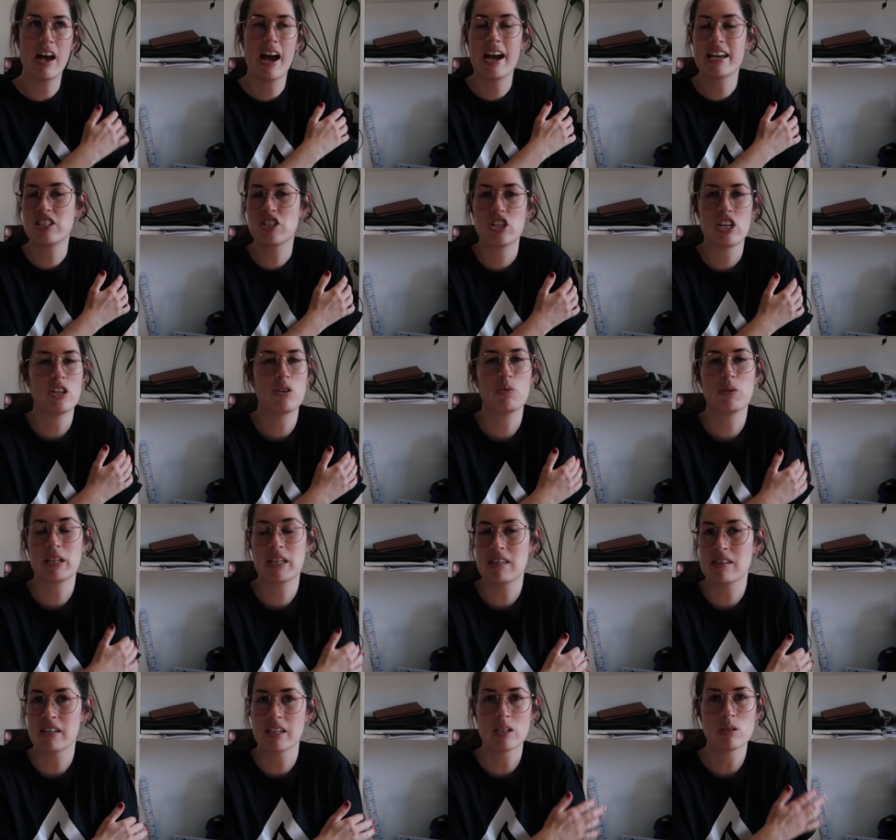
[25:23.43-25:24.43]
I
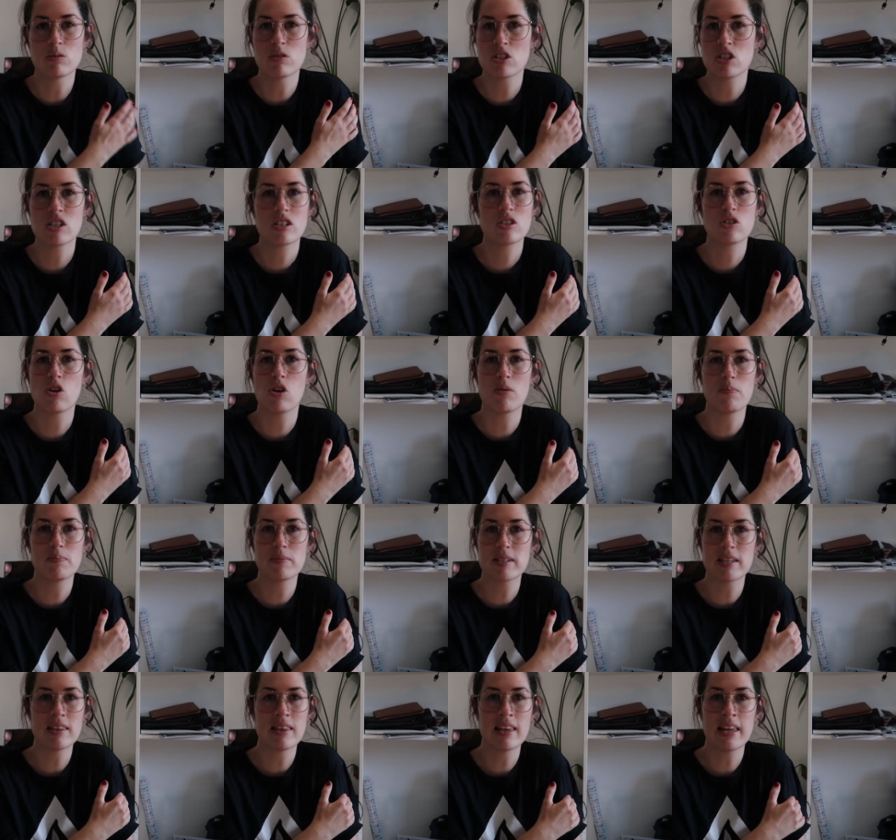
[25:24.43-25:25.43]
genuinely think it was just
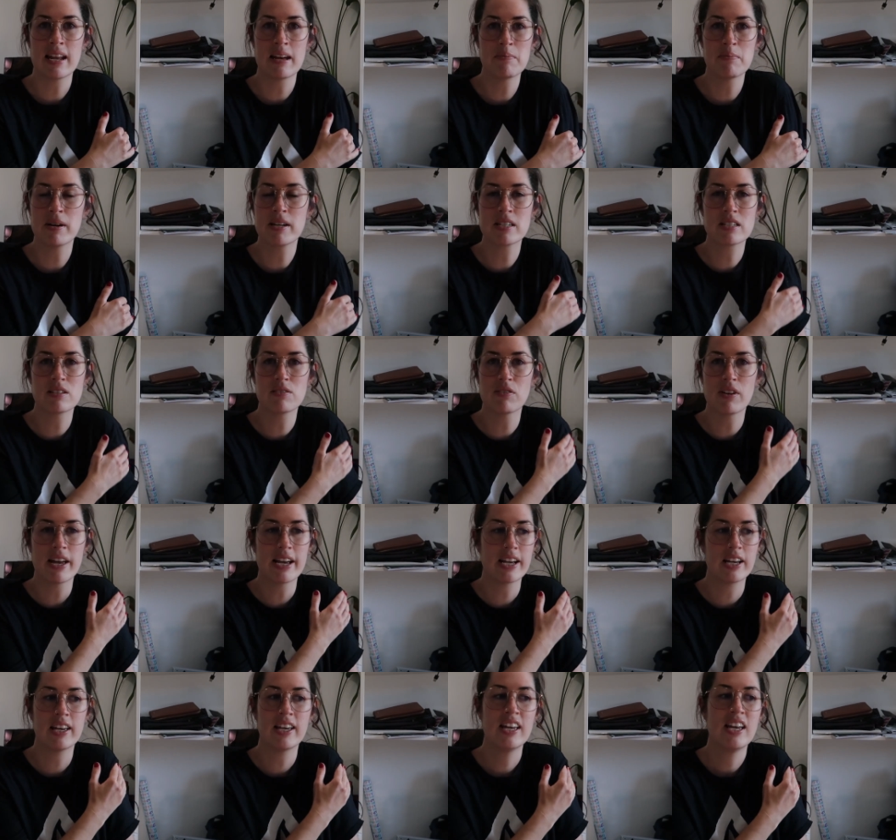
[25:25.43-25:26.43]
DOMS and that I must have
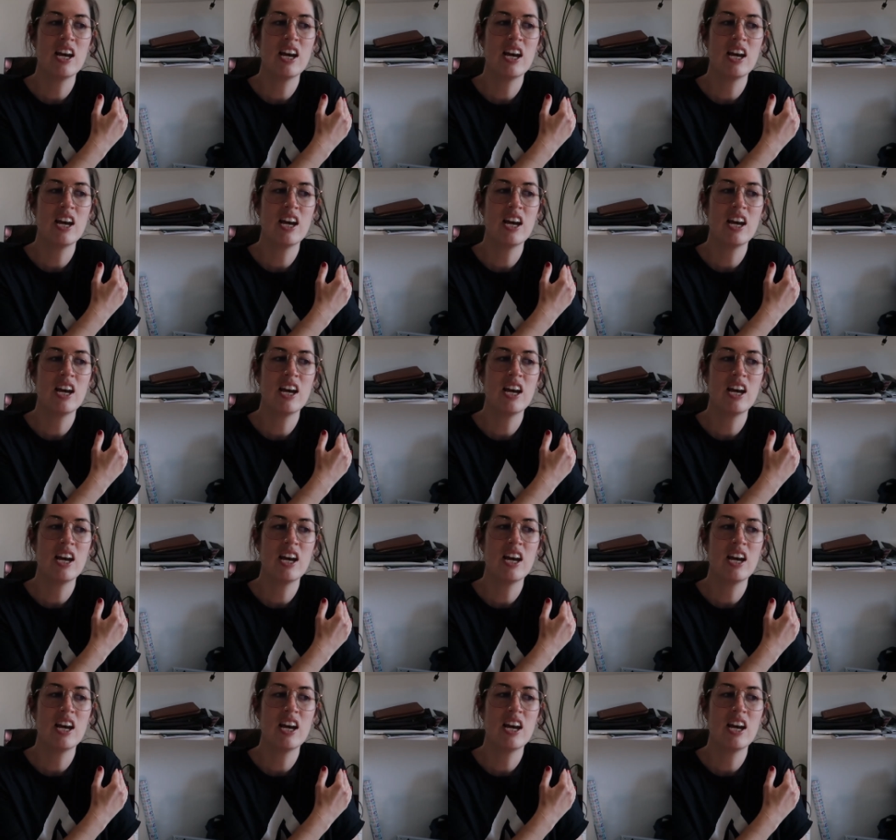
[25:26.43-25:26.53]
like